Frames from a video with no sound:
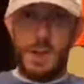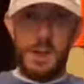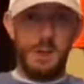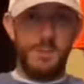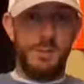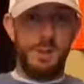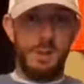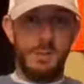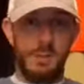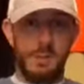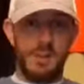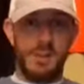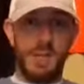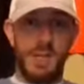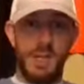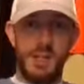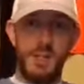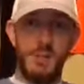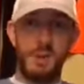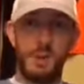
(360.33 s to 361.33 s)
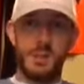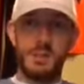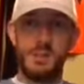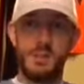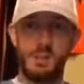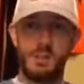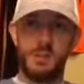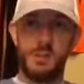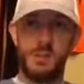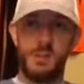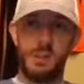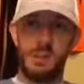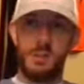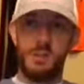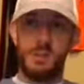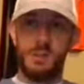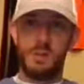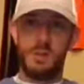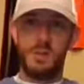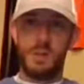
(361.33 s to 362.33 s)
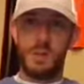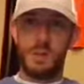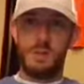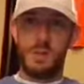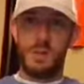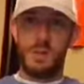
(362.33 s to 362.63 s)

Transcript: if anybody's got any questions or anything they want to talk about